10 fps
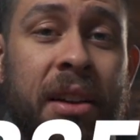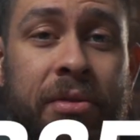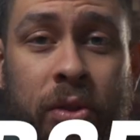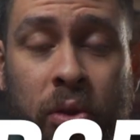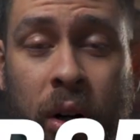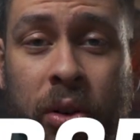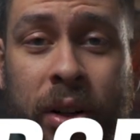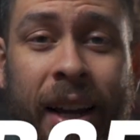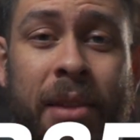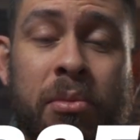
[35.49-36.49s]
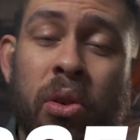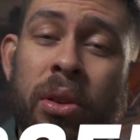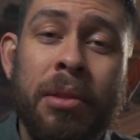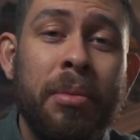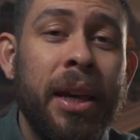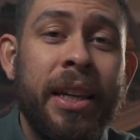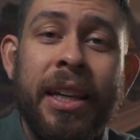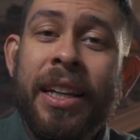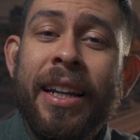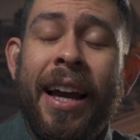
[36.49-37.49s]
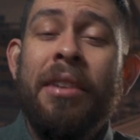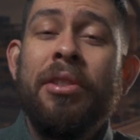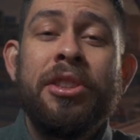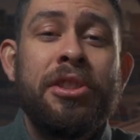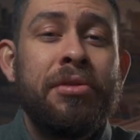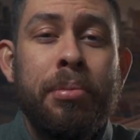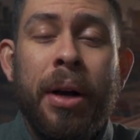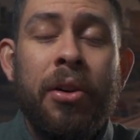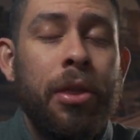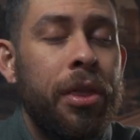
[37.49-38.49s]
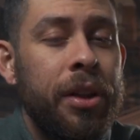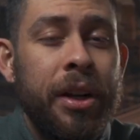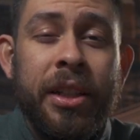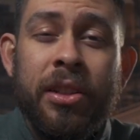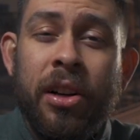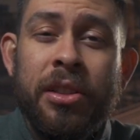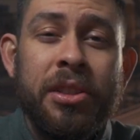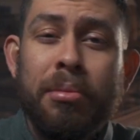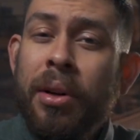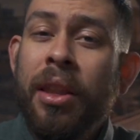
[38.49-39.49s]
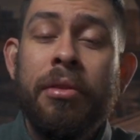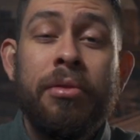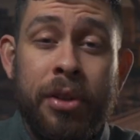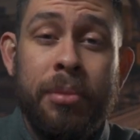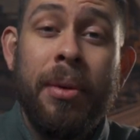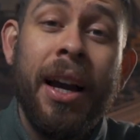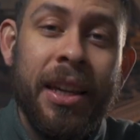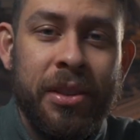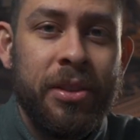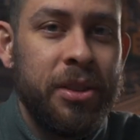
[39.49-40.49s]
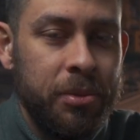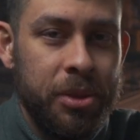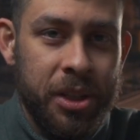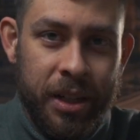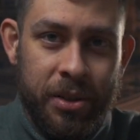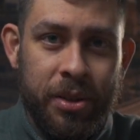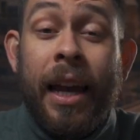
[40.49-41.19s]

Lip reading: have grown, I am only making an average of about $30 a month from my YouTube channel.